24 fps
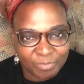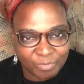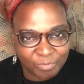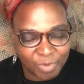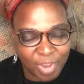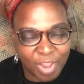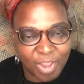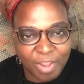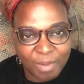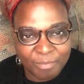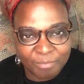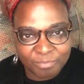
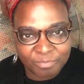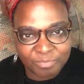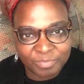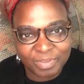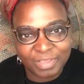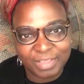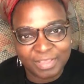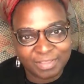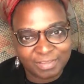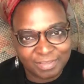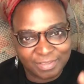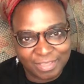
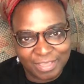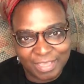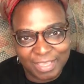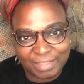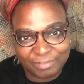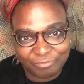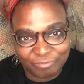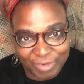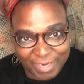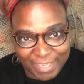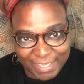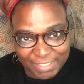
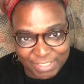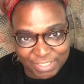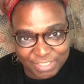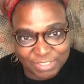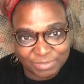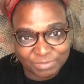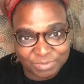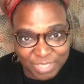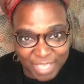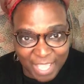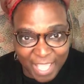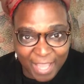in
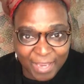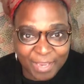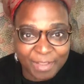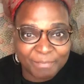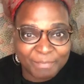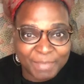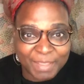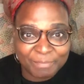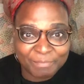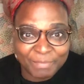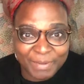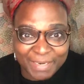relationship to
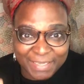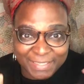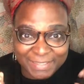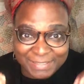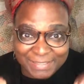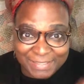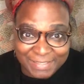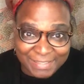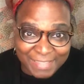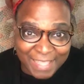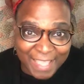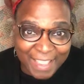element, but
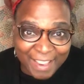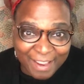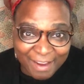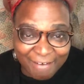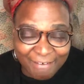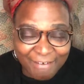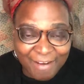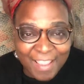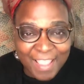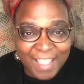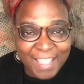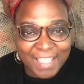it's
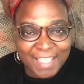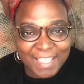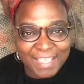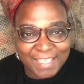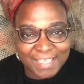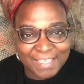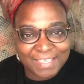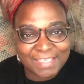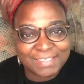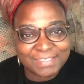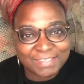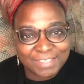there,
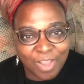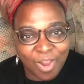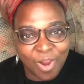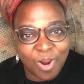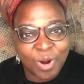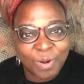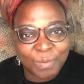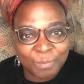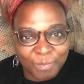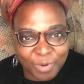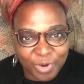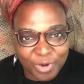is
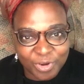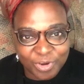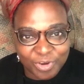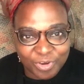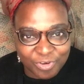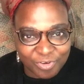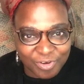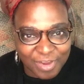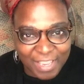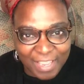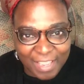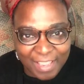our
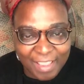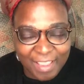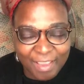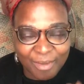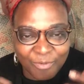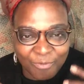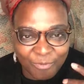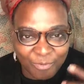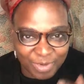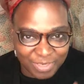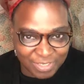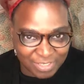Mercury,
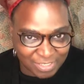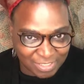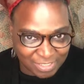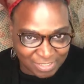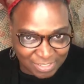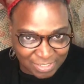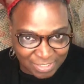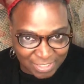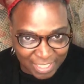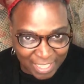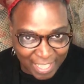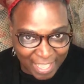which
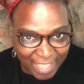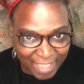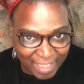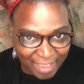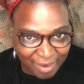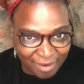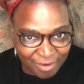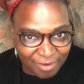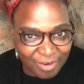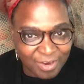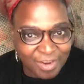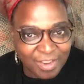is the
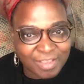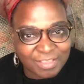air.